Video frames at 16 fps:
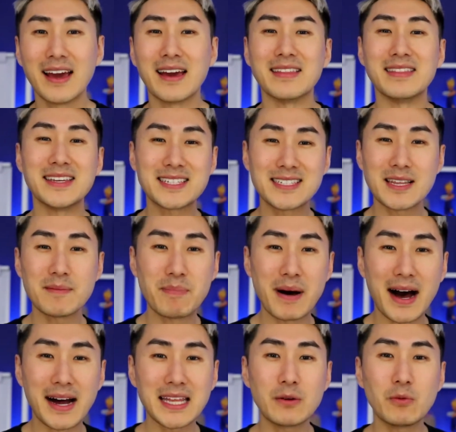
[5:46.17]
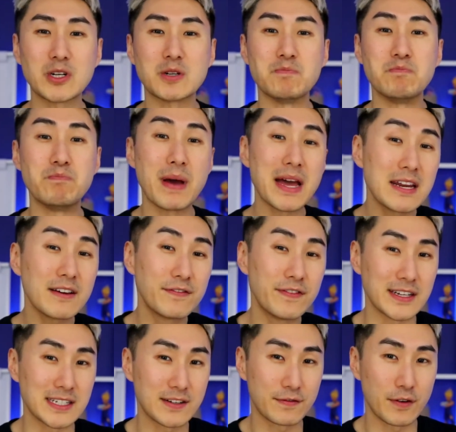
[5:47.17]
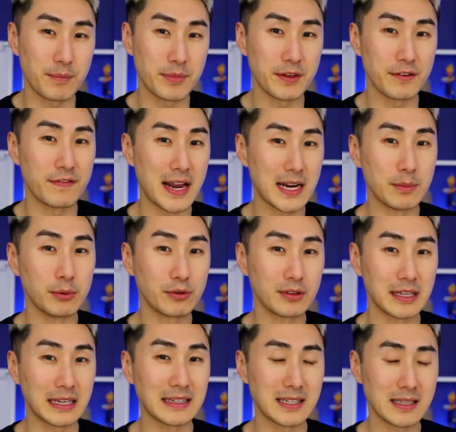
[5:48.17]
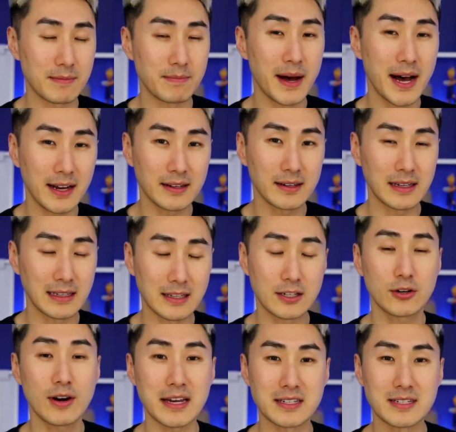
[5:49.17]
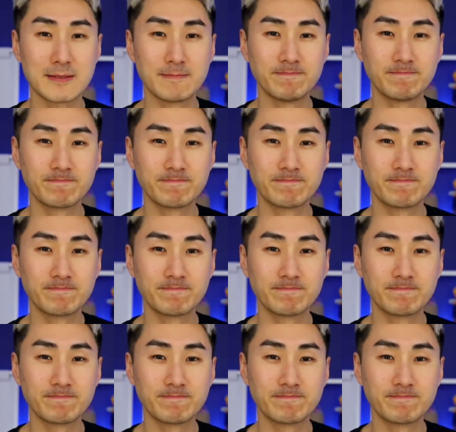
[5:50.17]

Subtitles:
This is the party which benefits from the valuable things in the trust.